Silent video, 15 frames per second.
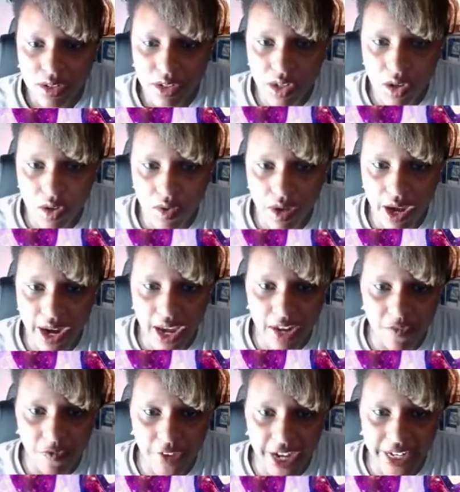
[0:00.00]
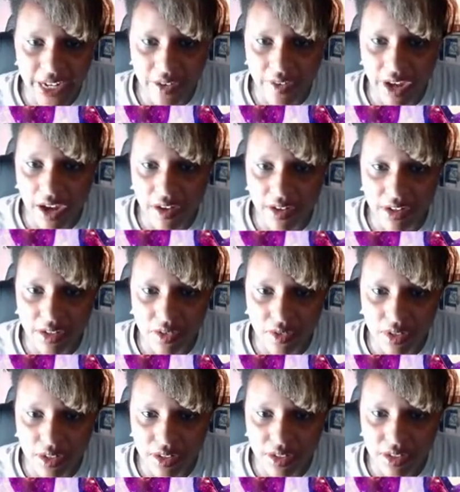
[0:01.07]
So I gotta find out how to do
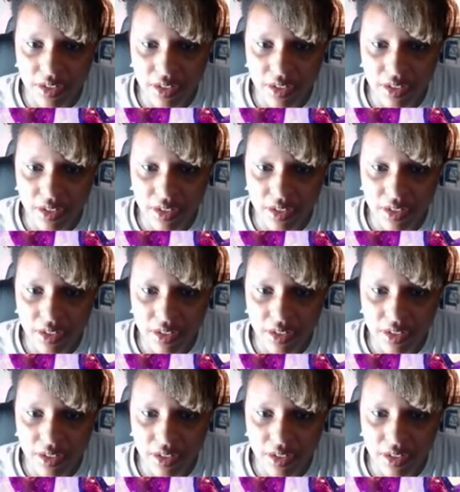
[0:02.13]
this.